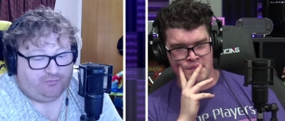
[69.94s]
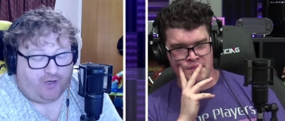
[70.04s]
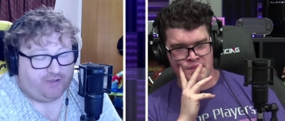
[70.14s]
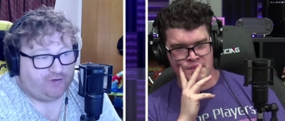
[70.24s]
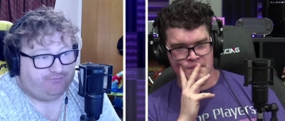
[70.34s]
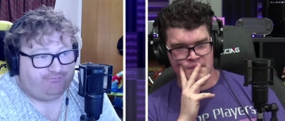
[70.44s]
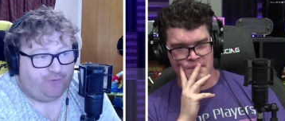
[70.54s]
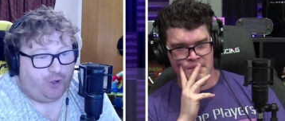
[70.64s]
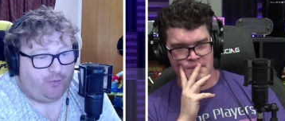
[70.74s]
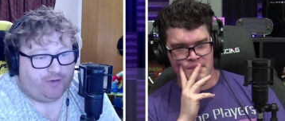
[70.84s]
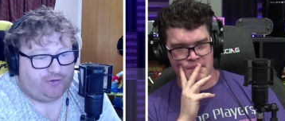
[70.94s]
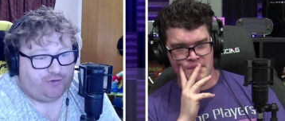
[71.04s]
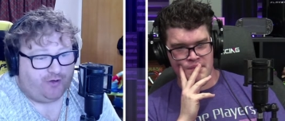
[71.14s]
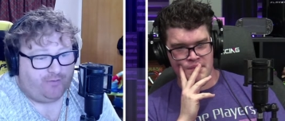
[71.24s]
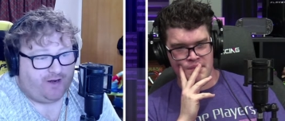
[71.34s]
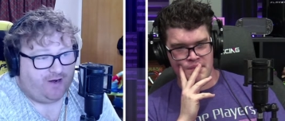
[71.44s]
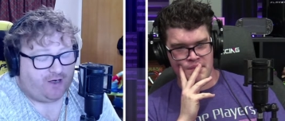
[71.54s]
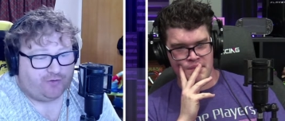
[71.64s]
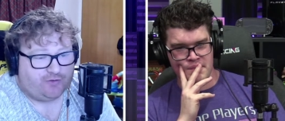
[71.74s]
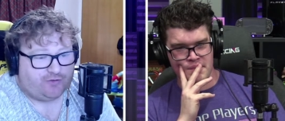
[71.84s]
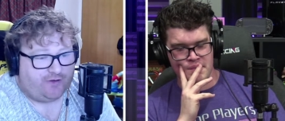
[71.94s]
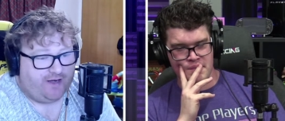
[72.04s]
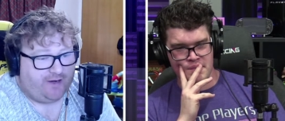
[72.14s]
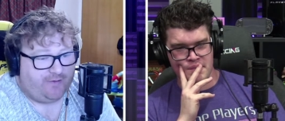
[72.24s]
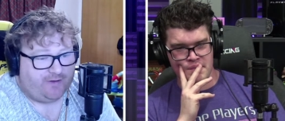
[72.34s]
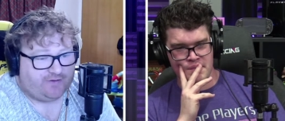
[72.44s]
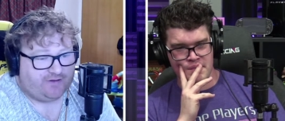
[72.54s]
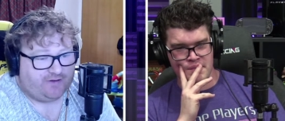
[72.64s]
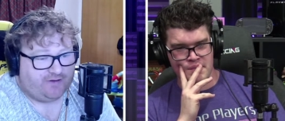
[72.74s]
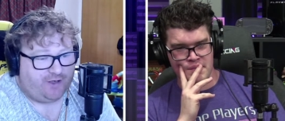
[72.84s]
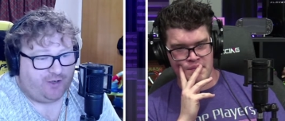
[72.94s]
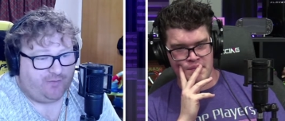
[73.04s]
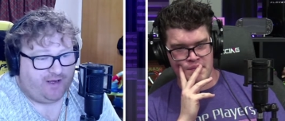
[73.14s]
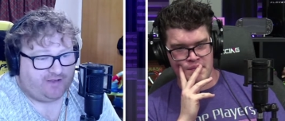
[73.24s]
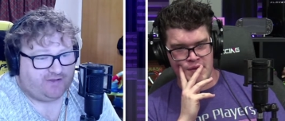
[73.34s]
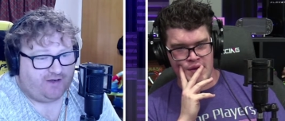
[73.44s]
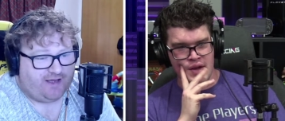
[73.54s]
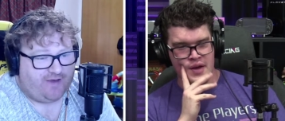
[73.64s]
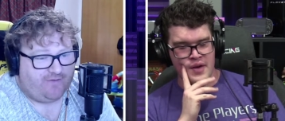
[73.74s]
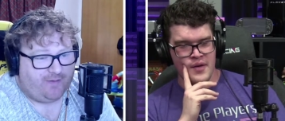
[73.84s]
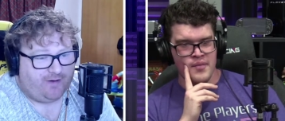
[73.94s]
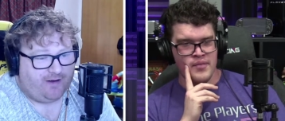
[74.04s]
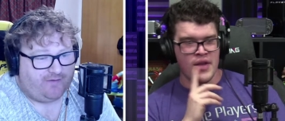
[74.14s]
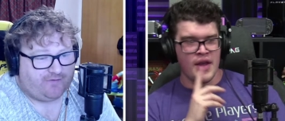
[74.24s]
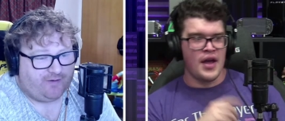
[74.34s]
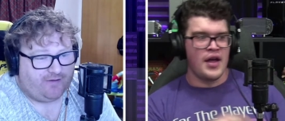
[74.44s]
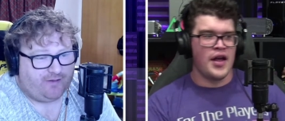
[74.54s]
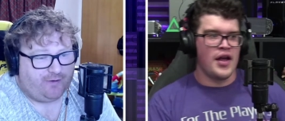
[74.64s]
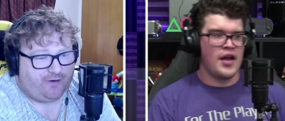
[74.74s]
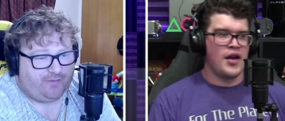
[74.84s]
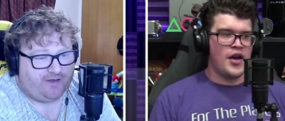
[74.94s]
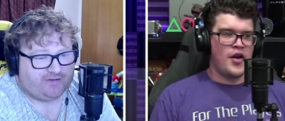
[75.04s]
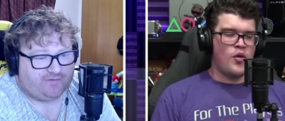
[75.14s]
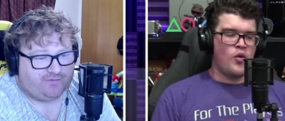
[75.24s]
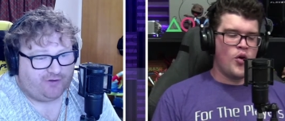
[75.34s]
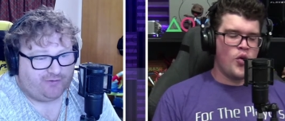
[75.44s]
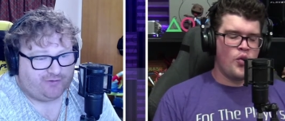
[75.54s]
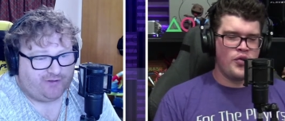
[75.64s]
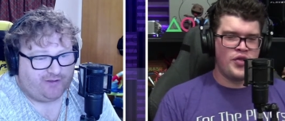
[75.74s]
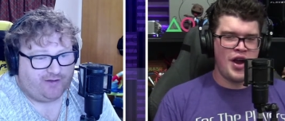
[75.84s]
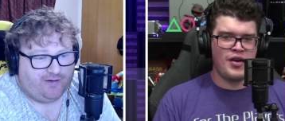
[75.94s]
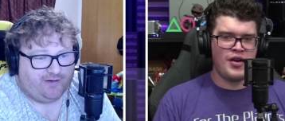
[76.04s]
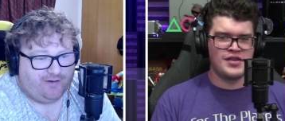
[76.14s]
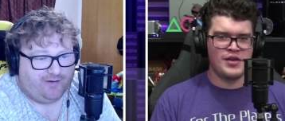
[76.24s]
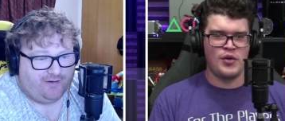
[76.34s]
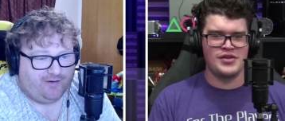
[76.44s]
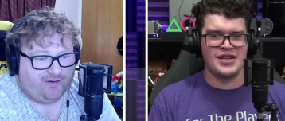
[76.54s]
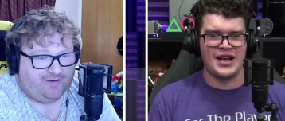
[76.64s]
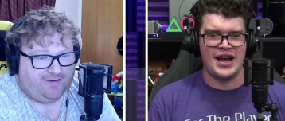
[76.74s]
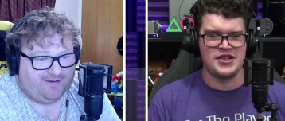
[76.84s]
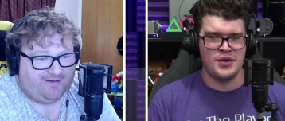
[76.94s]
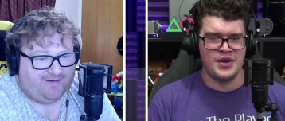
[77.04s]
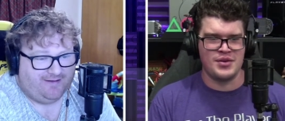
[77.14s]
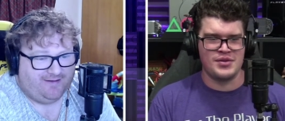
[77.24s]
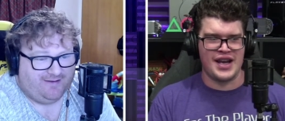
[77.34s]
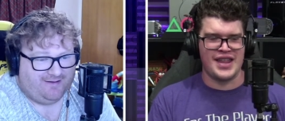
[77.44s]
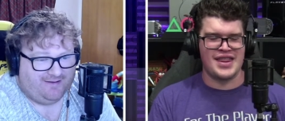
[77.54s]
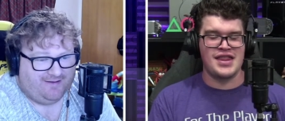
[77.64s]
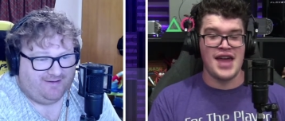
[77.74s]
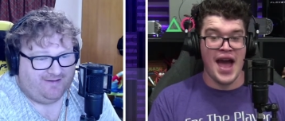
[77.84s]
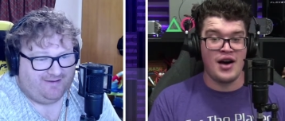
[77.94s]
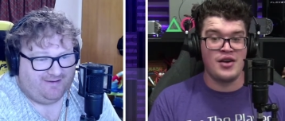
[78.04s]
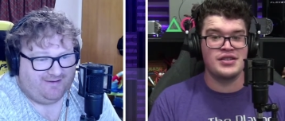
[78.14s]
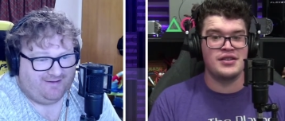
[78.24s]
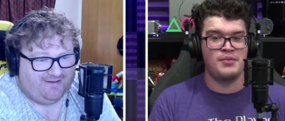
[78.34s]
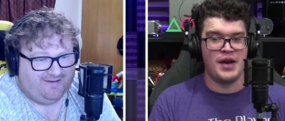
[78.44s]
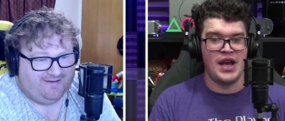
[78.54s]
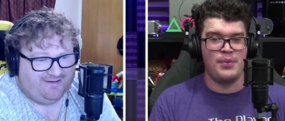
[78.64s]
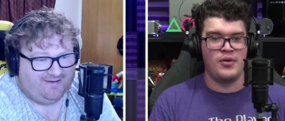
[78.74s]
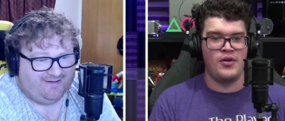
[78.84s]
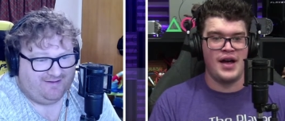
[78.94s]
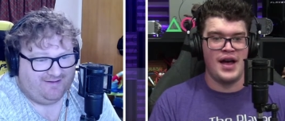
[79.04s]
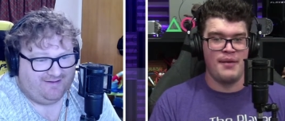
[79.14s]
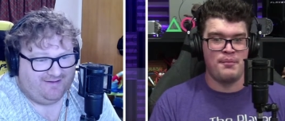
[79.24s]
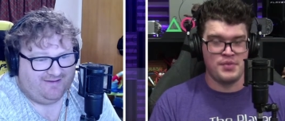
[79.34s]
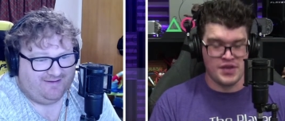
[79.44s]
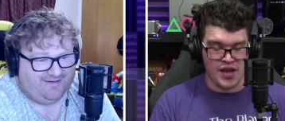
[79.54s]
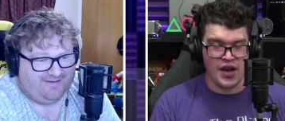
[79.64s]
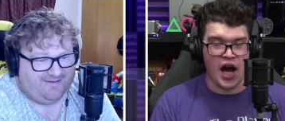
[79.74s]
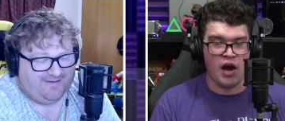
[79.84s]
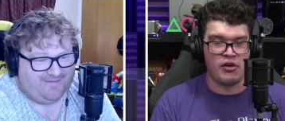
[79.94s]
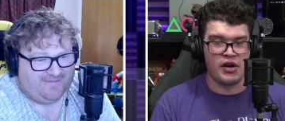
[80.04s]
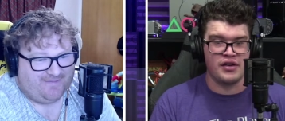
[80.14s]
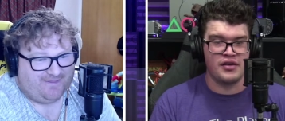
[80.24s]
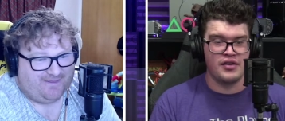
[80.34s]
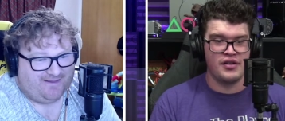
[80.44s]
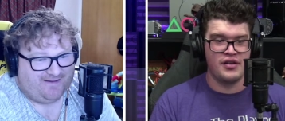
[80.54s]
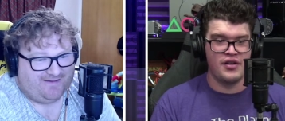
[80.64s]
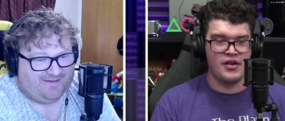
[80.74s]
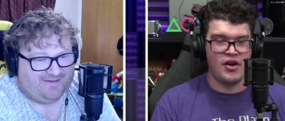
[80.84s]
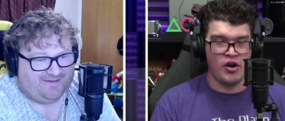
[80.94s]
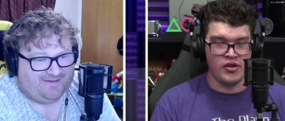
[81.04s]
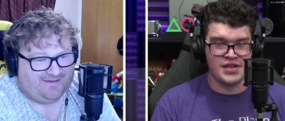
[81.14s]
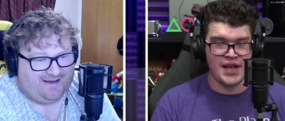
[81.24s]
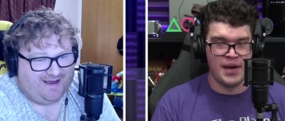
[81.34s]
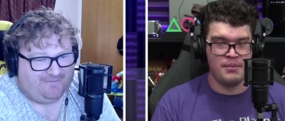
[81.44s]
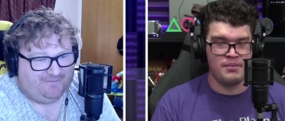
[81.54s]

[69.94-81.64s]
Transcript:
Speaker 1: I just, no one could join me. I couldn't join anyone. It was a hot mess, and I gave up uh, after about 30 minutes of troubleshooting. There
Speaker 2: is, what was it last week? There was like a thousand people concurrent on Steam. Yeah.